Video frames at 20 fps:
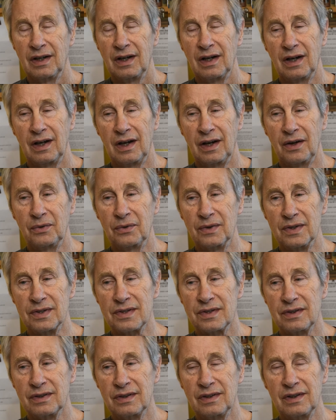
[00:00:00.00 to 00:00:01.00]
was
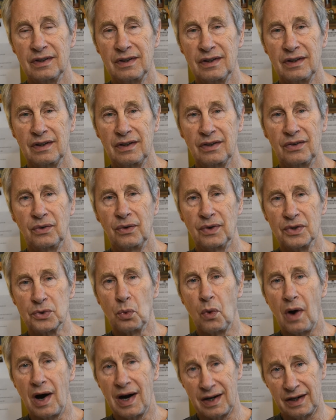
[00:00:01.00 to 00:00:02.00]

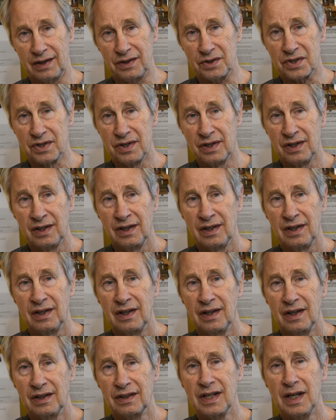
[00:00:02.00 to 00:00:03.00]
wise
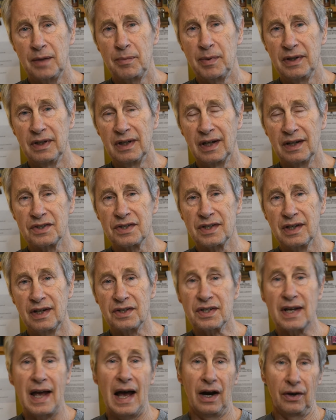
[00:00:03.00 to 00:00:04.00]
in keeping the United
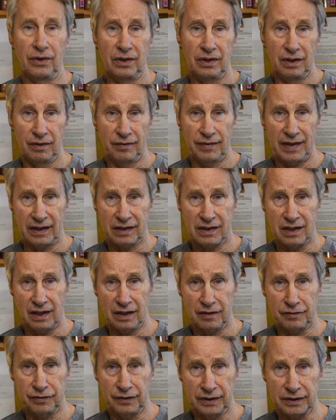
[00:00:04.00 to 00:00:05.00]
States out of that
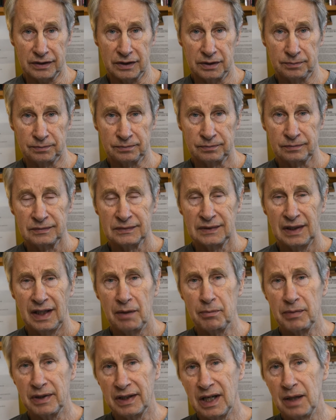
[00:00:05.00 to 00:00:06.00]
conflict
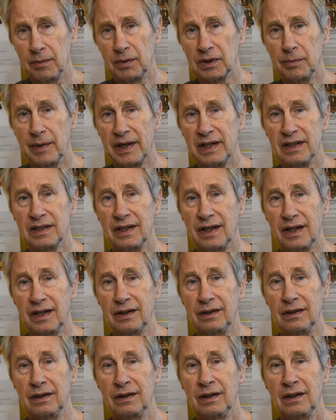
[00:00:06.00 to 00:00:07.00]
and being able to
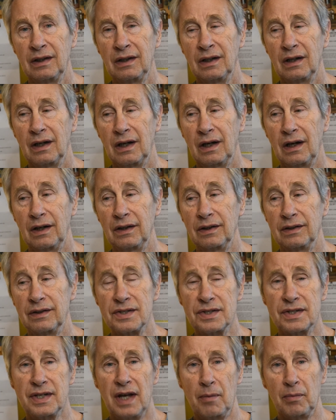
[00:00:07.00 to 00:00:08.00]
maintain the
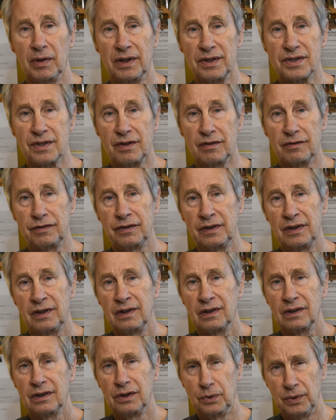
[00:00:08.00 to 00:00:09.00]
semblance of
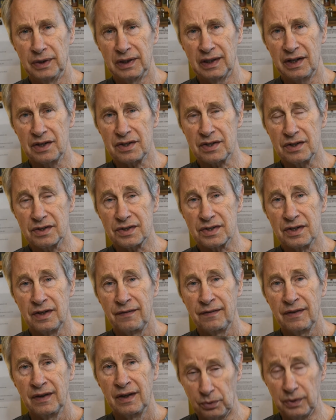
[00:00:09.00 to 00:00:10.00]
good relations
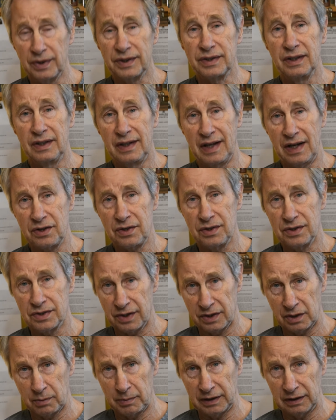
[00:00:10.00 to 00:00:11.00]
with the nations
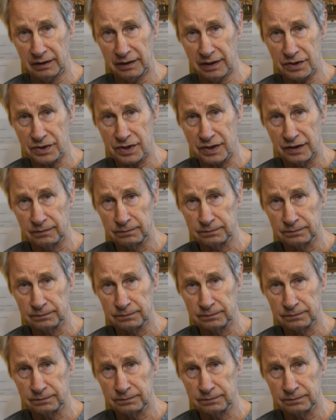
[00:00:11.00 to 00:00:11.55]
in the Middle East.